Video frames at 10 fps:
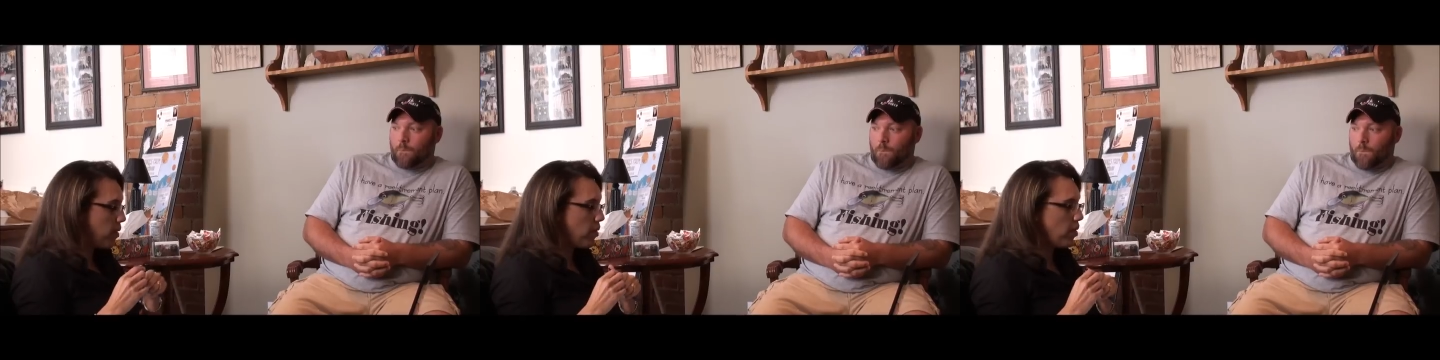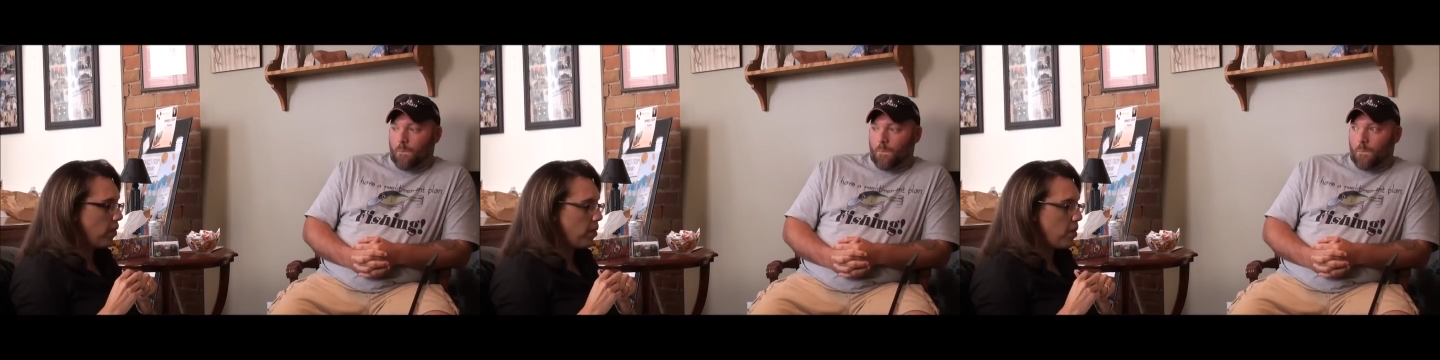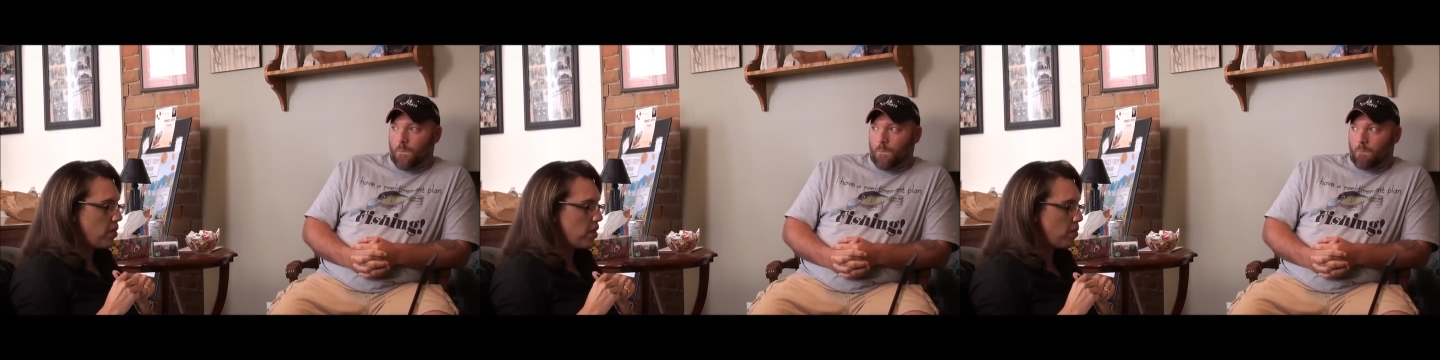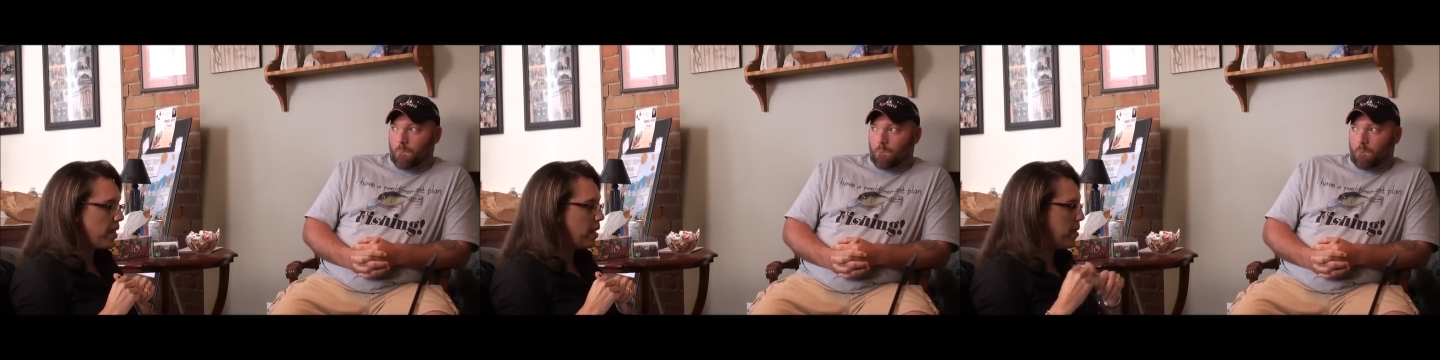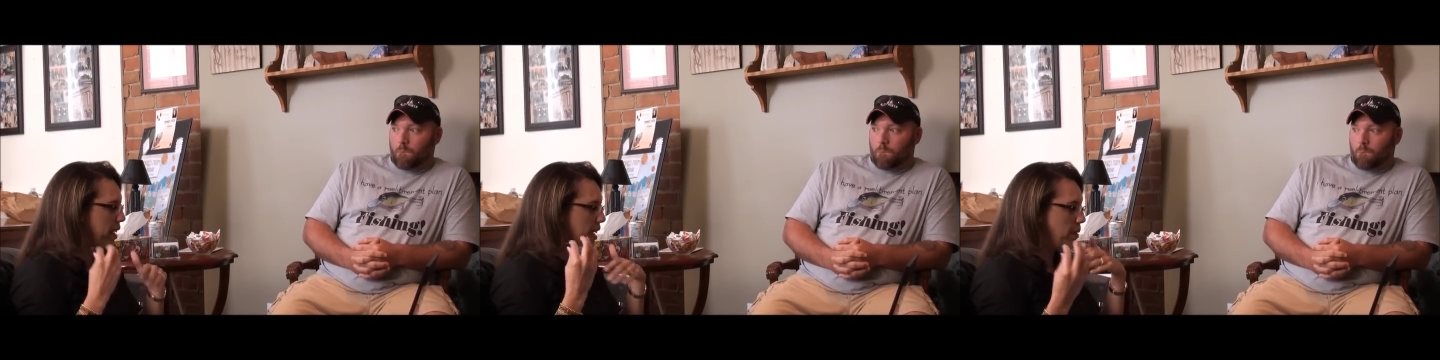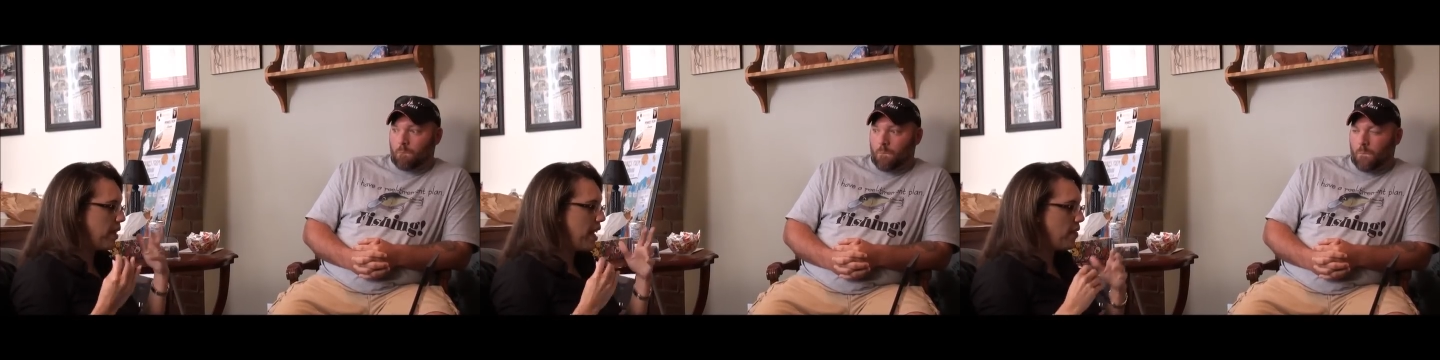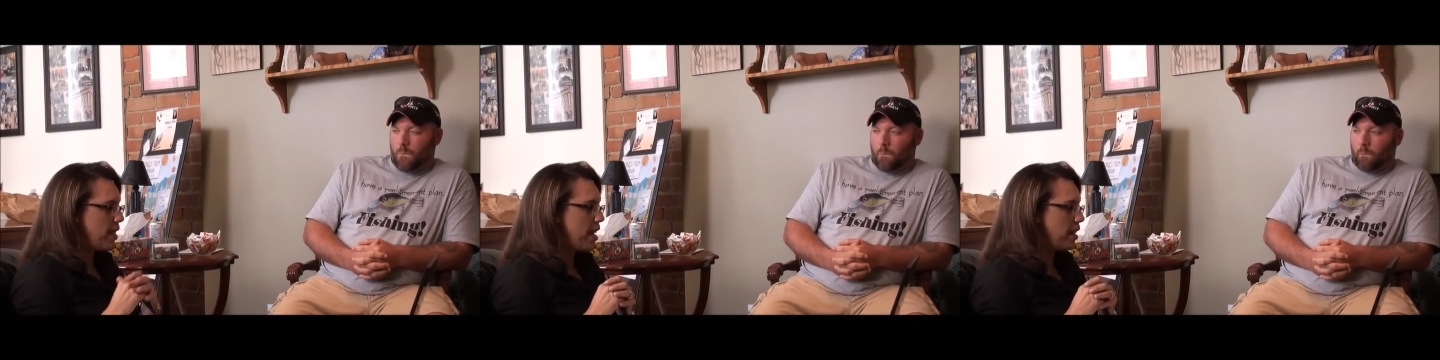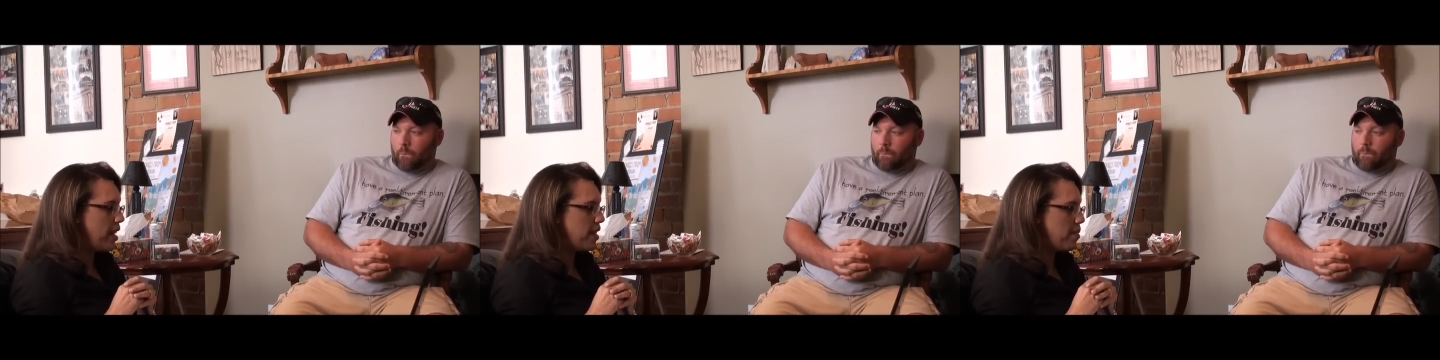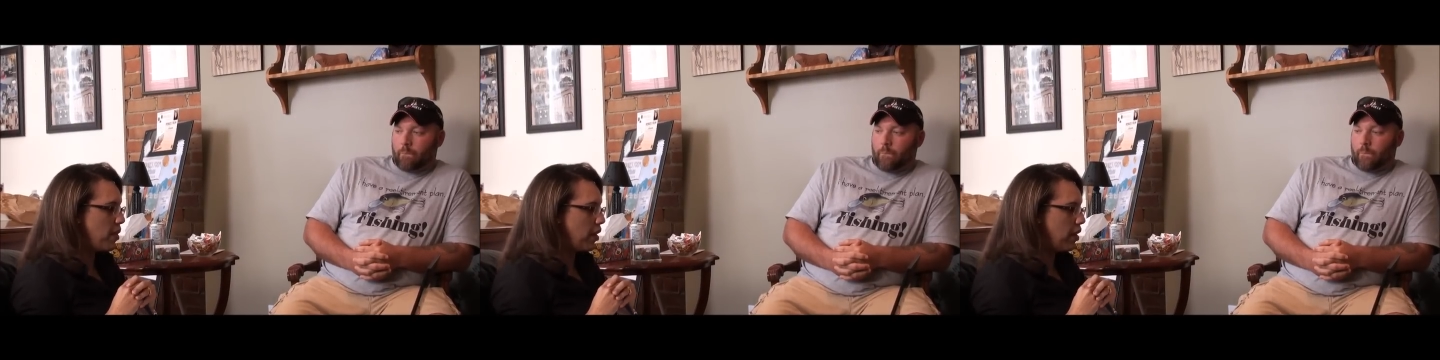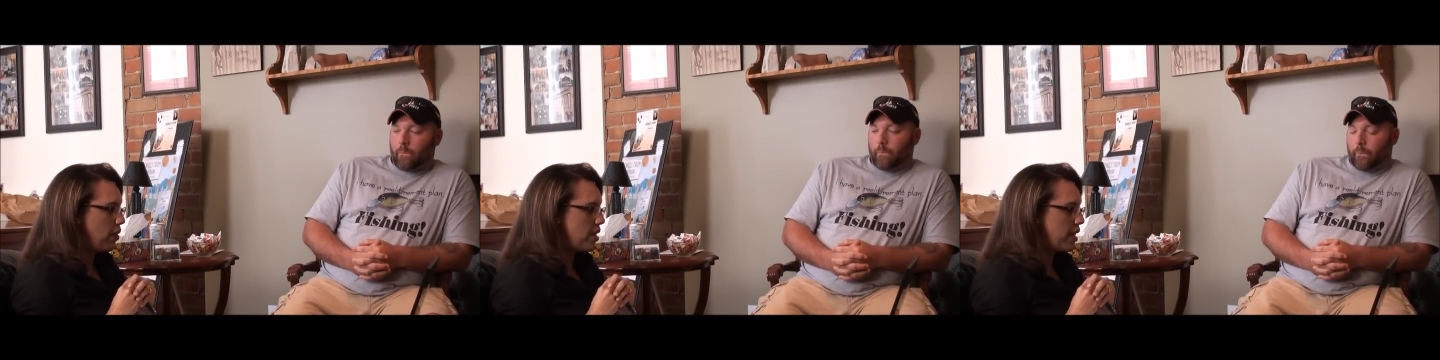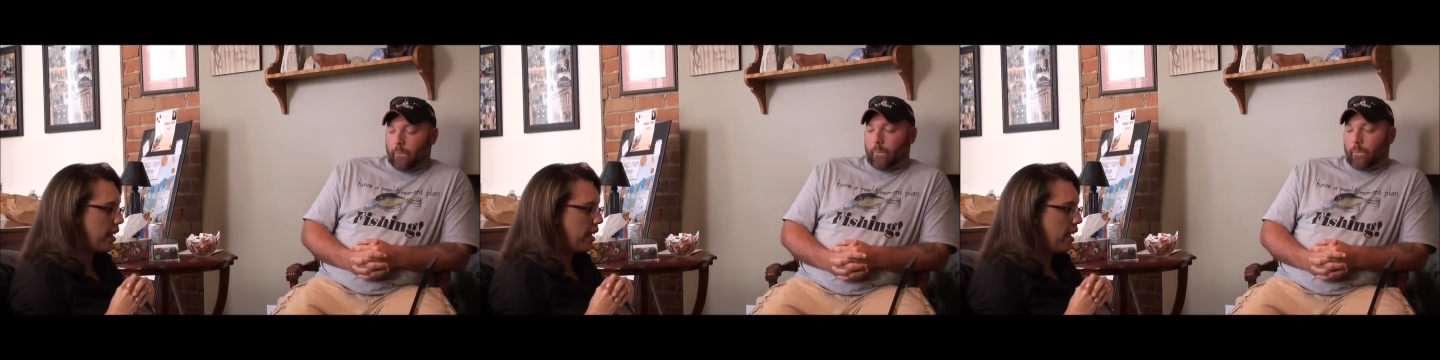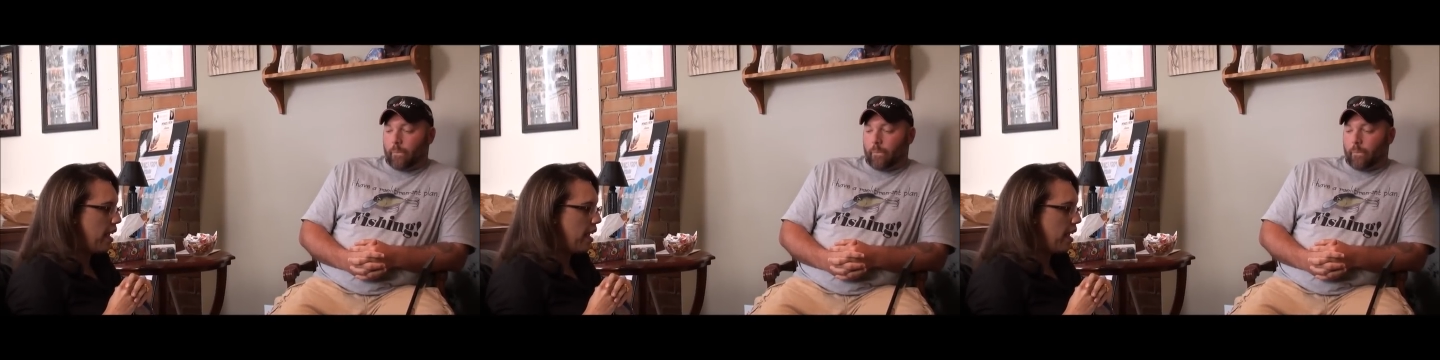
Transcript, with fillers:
Speaker 1: through for most of the reading, but again, we'd have to analyze it more closely.